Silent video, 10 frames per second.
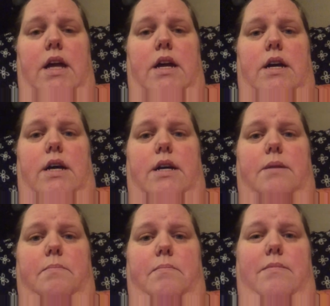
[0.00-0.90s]

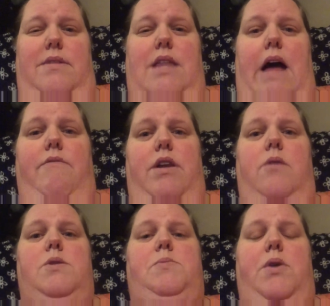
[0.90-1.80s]
That
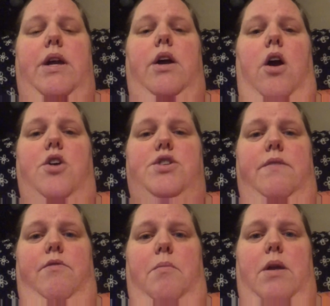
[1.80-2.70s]
video was pretty
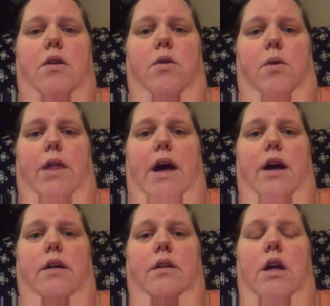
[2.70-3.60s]
encouraging for me to do
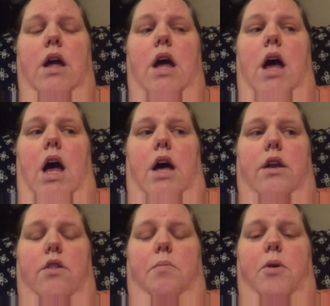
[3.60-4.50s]
that.
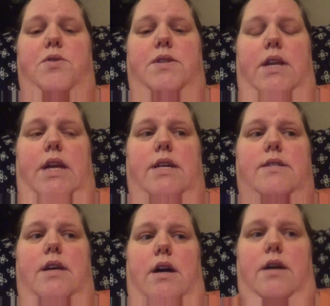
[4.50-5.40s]
Another person
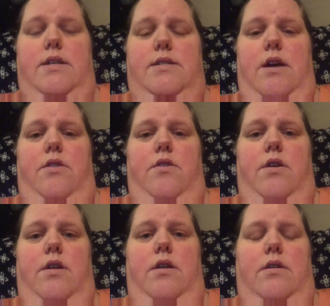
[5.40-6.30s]
is Sassy Southern